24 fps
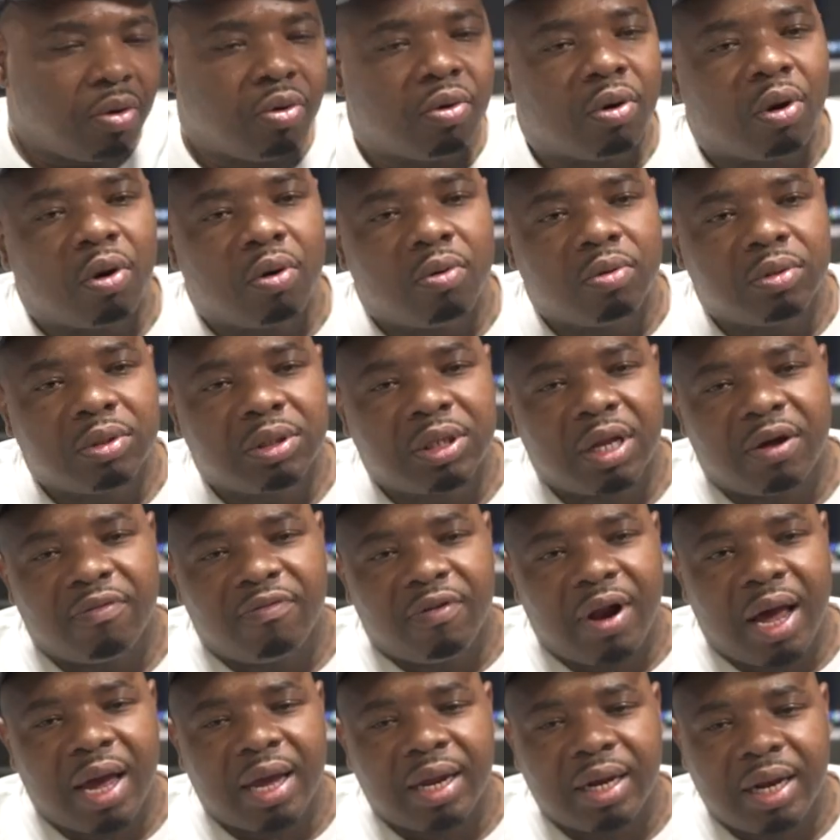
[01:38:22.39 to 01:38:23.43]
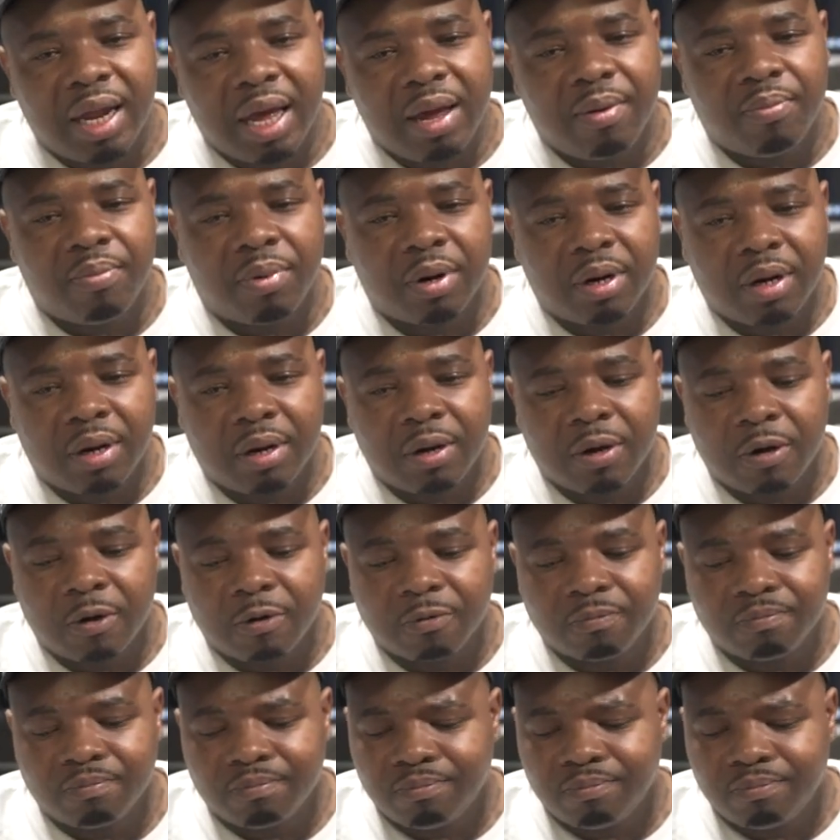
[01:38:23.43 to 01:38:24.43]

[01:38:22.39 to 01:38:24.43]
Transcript: you know, stuff like that. But, uh,